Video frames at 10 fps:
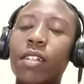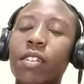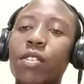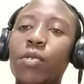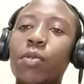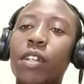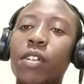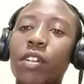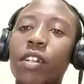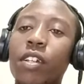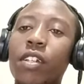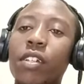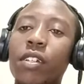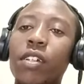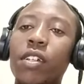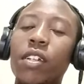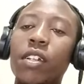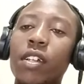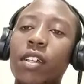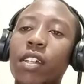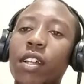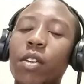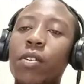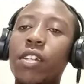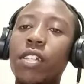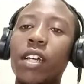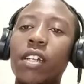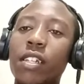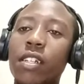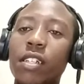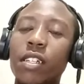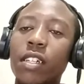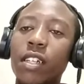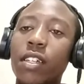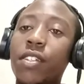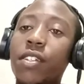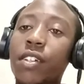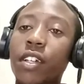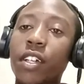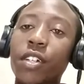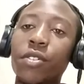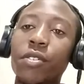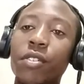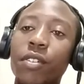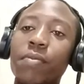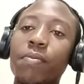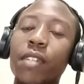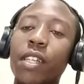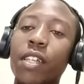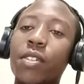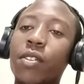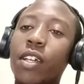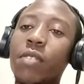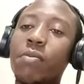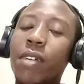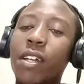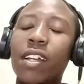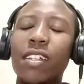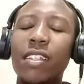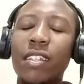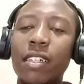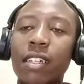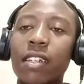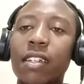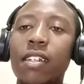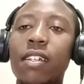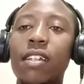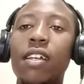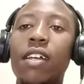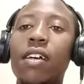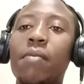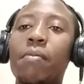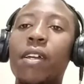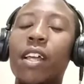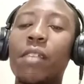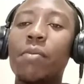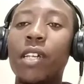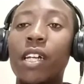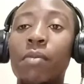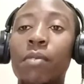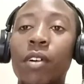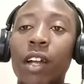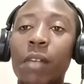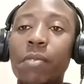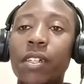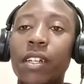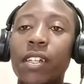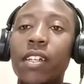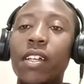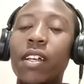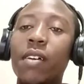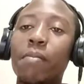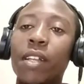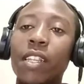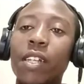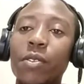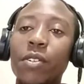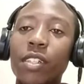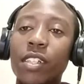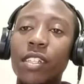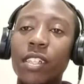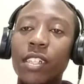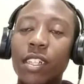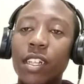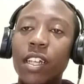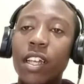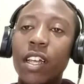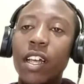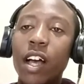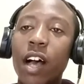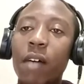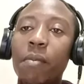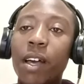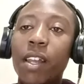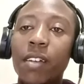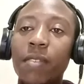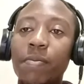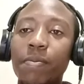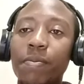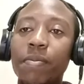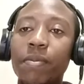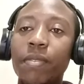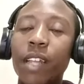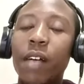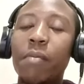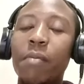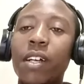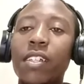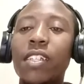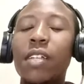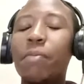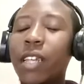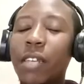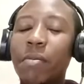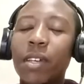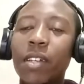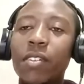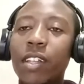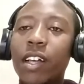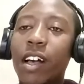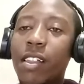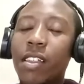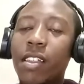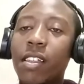So when God looked at his creation, he saw that man had sinned man had become corrupted, but there was a man amongst the many men on the earth.